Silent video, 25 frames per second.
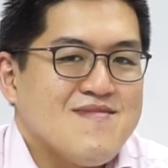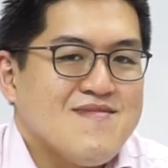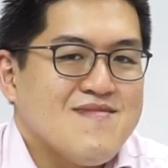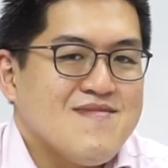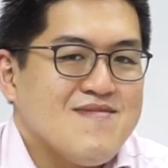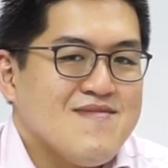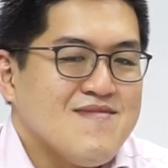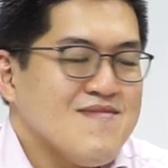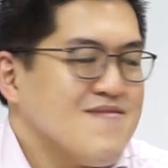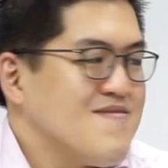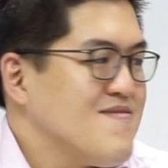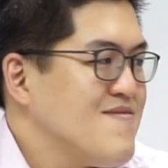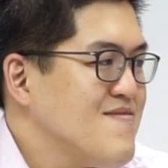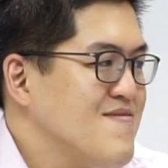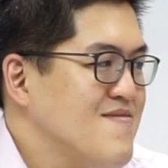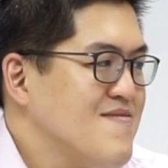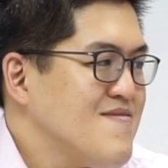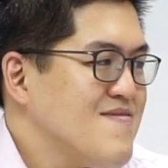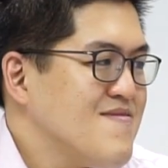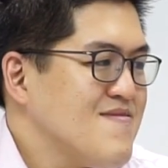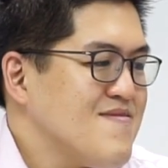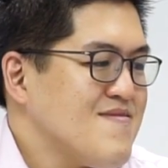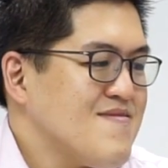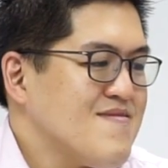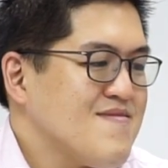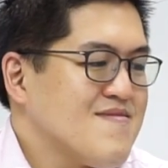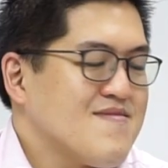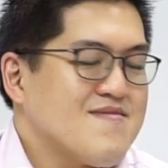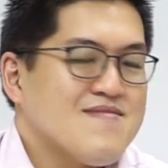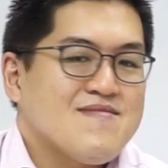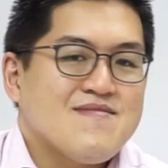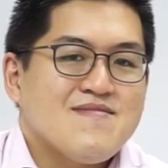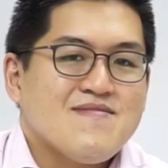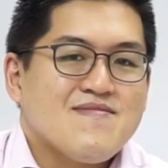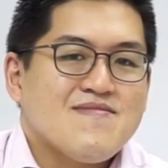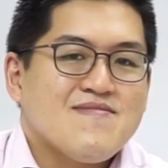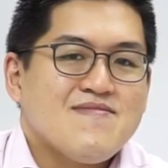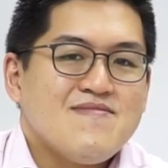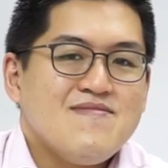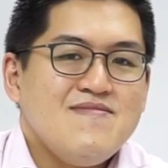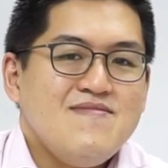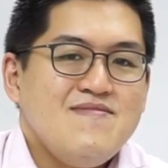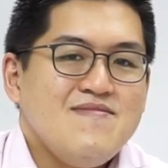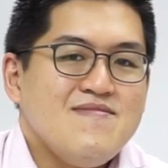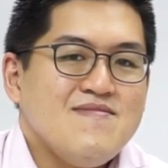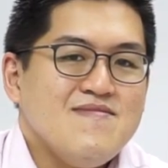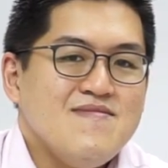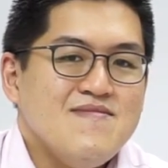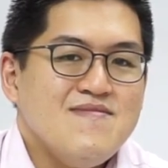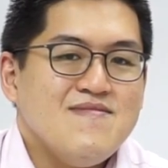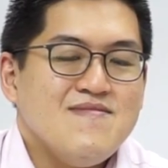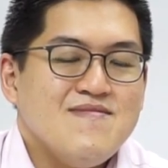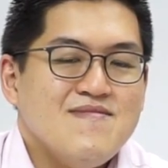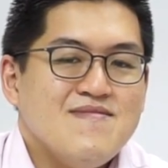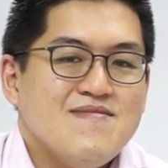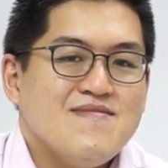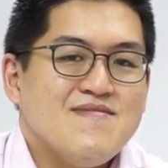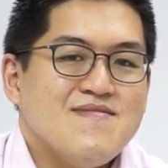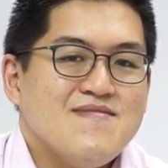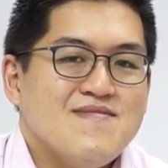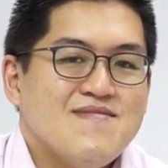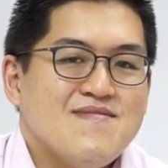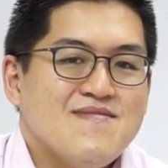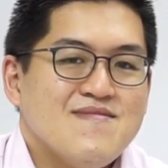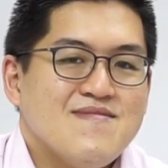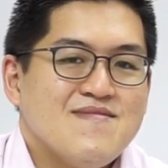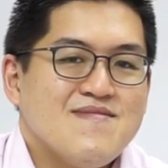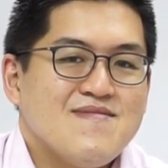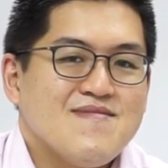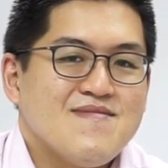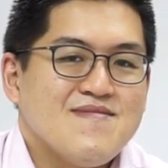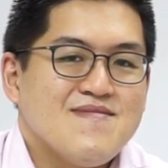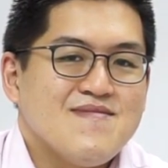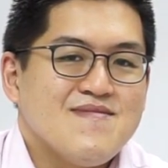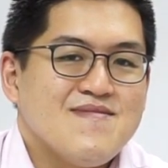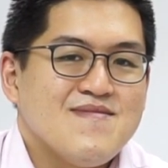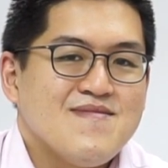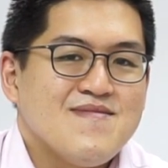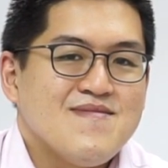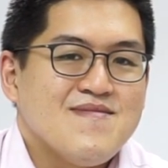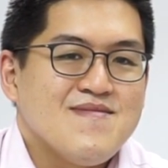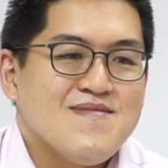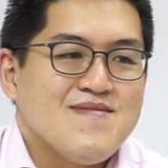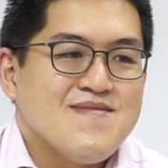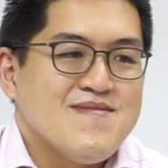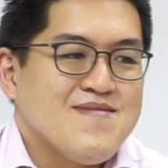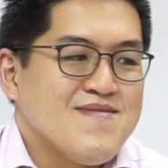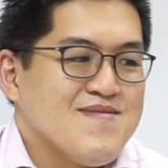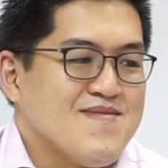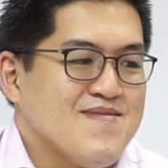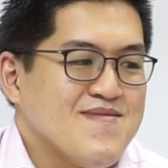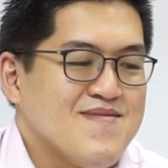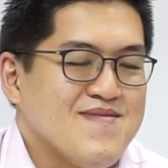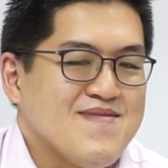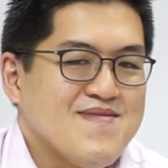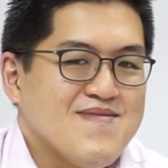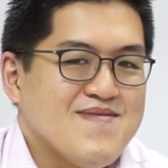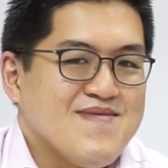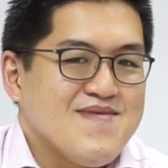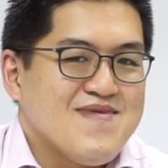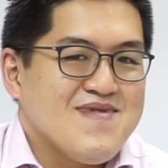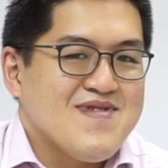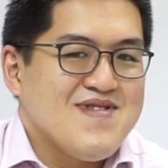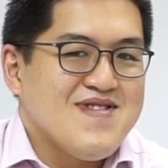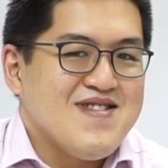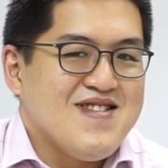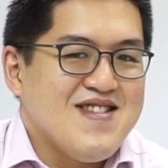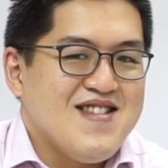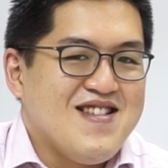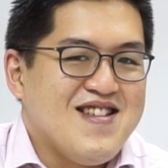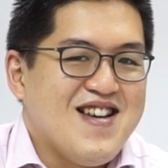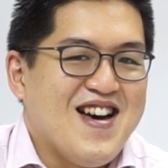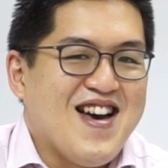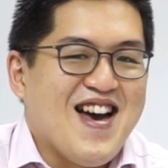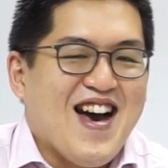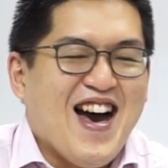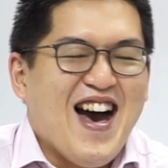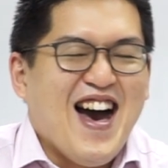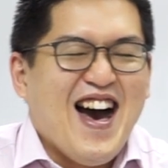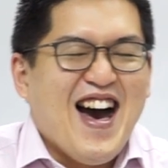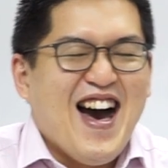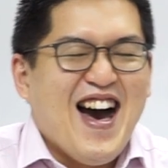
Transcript: (not speaking)